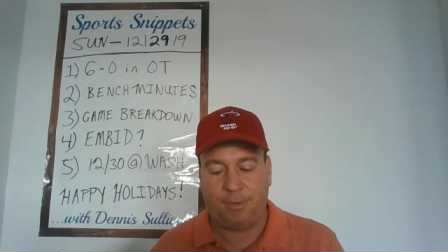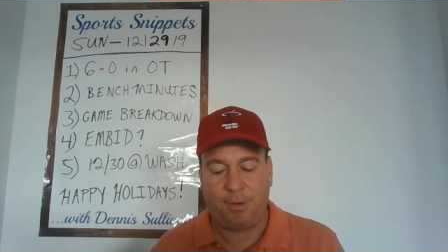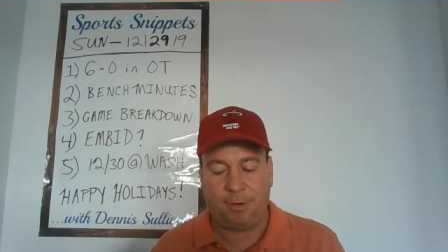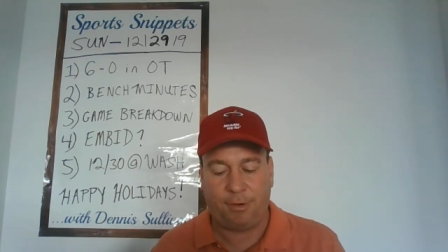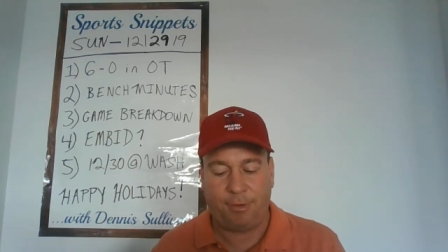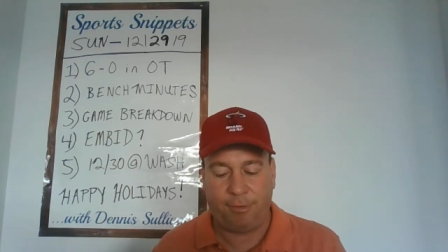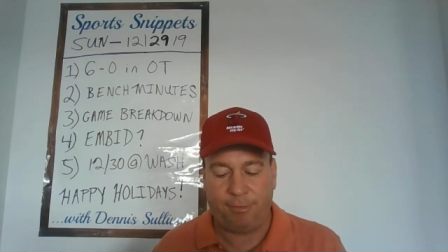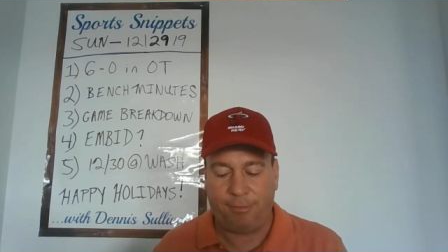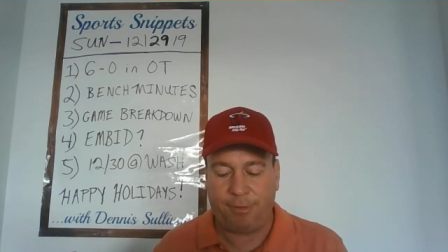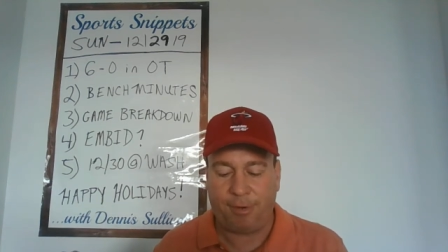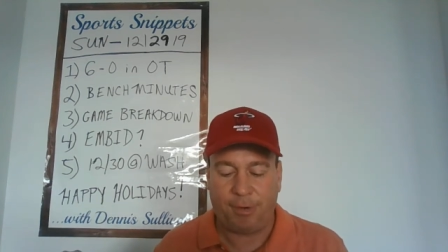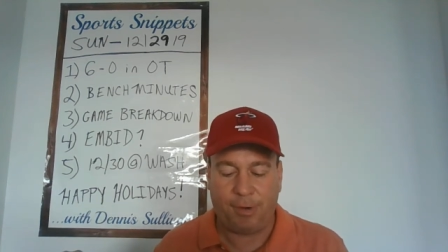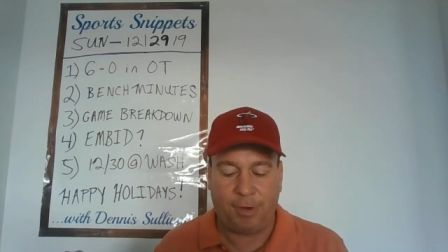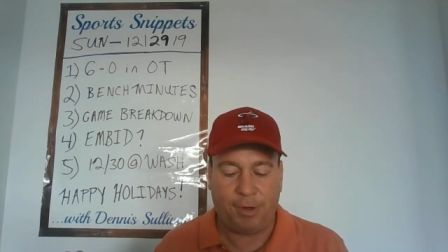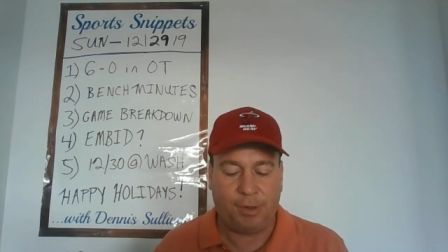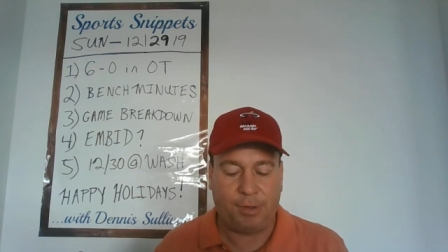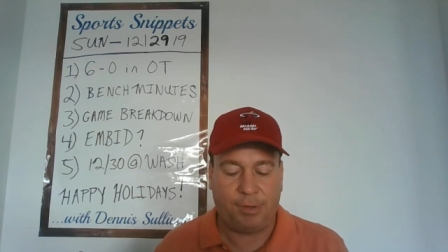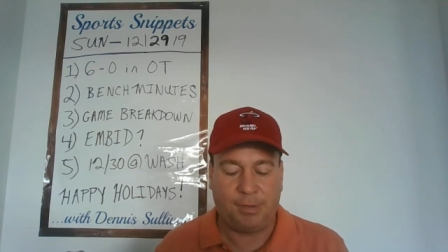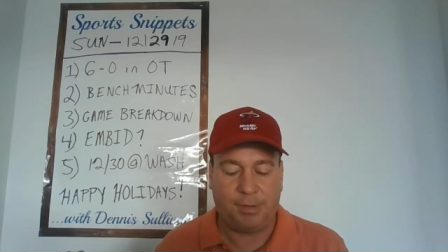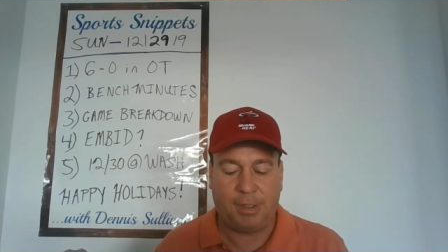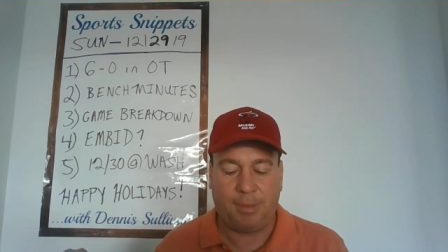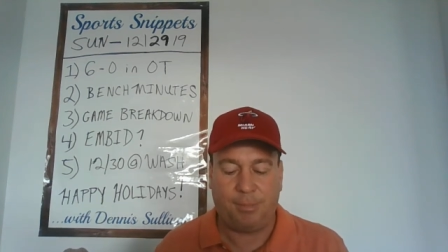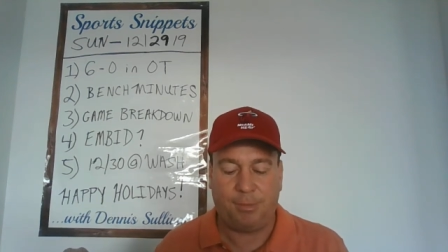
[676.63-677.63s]
They're a very
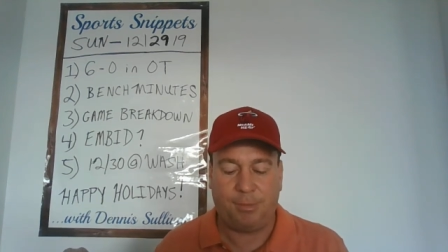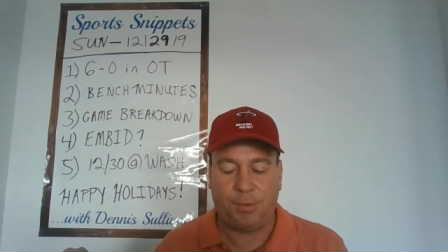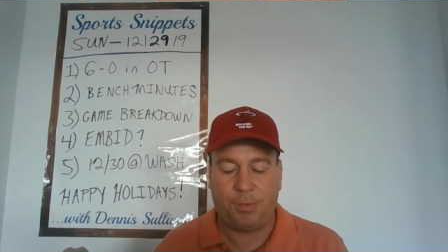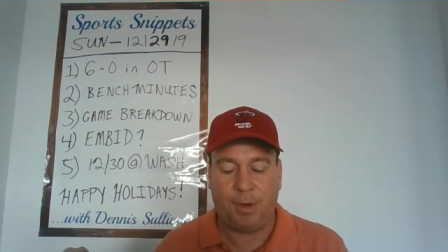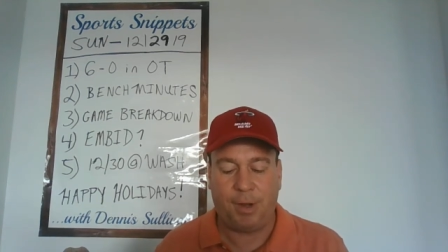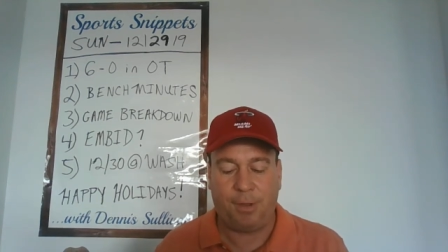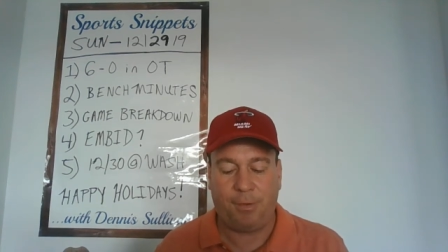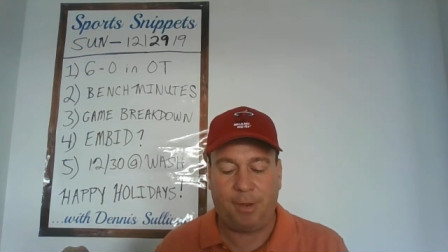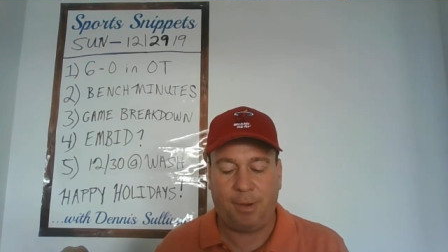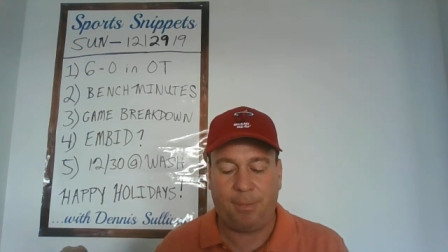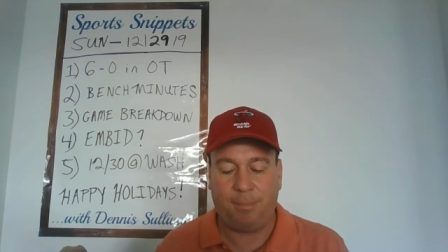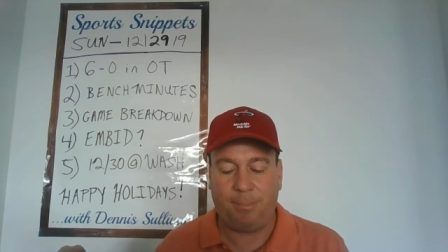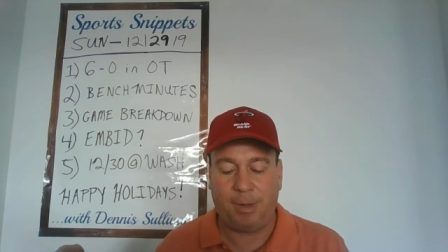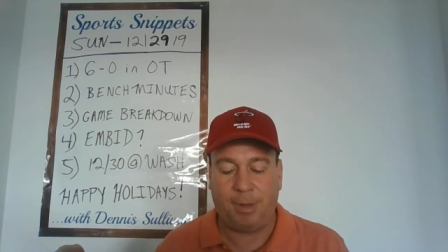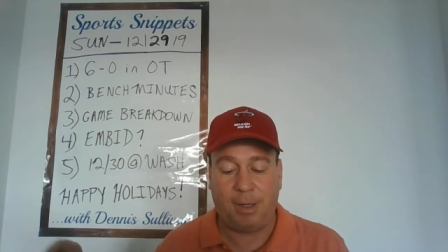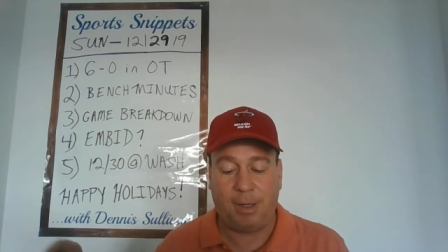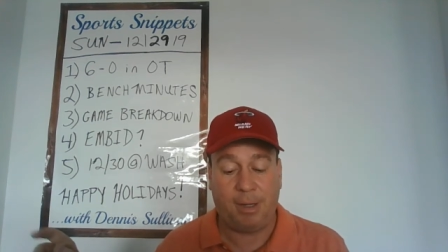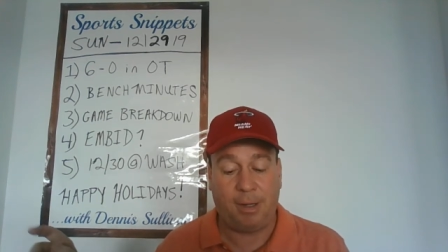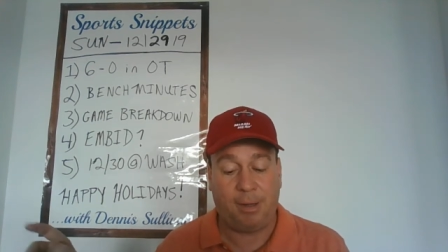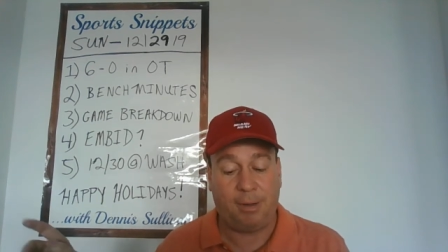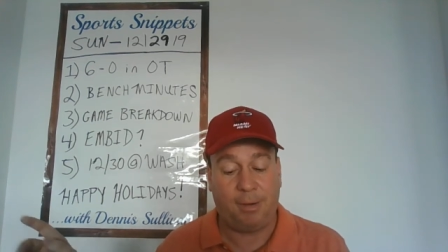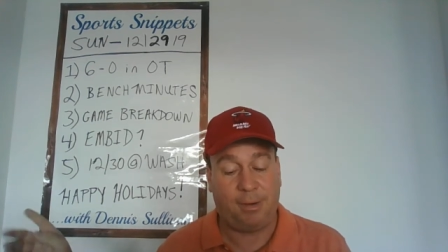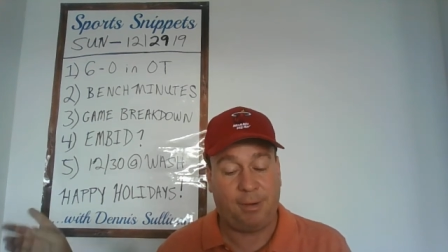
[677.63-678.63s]
good team. Joel
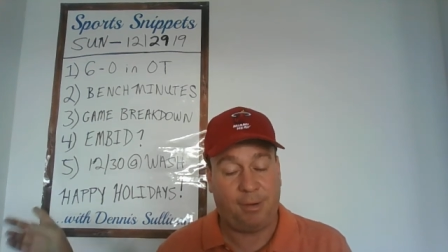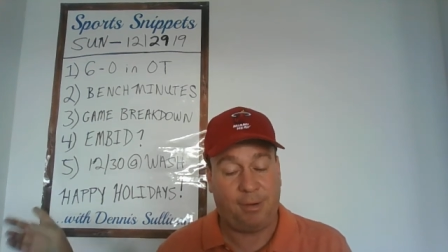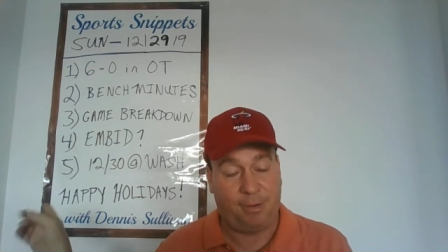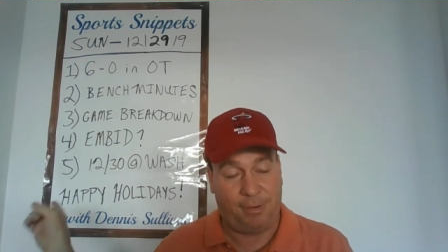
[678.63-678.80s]
Embid,